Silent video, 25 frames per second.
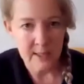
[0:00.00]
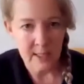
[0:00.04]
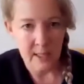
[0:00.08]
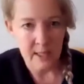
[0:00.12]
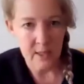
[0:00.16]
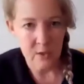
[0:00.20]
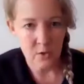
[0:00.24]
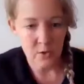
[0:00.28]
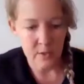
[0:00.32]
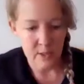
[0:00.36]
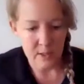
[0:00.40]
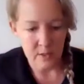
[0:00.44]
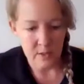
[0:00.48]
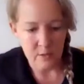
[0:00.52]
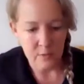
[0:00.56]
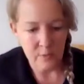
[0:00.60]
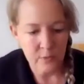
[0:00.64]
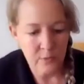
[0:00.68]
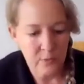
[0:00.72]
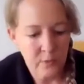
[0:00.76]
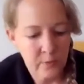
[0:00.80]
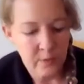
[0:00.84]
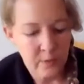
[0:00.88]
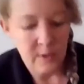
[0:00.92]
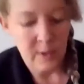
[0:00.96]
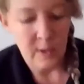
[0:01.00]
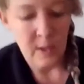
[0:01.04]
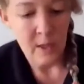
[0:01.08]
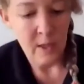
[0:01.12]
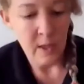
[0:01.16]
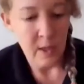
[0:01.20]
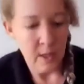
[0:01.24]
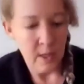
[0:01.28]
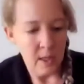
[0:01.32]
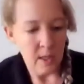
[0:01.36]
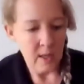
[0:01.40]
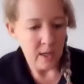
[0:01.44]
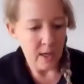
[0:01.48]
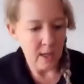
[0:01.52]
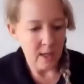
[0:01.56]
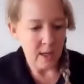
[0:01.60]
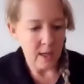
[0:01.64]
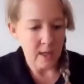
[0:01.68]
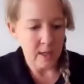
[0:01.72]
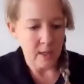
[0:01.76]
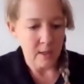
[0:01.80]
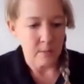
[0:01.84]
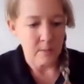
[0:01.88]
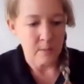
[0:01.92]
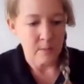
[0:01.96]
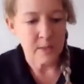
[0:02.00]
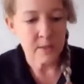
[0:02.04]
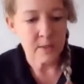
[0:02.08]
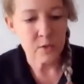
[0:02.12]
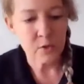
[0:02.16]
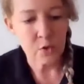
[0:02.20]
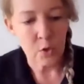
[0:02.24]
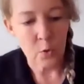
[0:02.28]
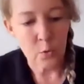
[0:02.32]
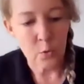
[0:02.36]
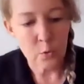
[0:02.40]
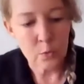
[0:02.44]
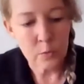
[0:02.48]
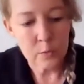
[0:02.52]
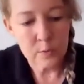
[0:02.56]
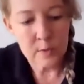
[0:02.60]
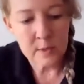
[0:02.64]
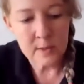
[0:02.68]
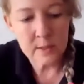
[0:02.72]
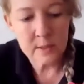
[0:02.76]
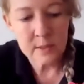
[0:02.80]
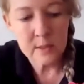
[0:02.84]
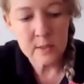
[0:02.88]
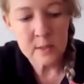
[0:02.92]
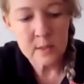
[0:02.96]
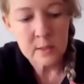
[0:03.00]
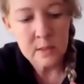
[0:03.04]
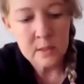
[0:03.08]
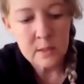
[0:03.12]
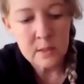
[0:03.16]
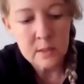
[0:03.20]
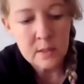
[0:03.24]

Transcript: decorative stones.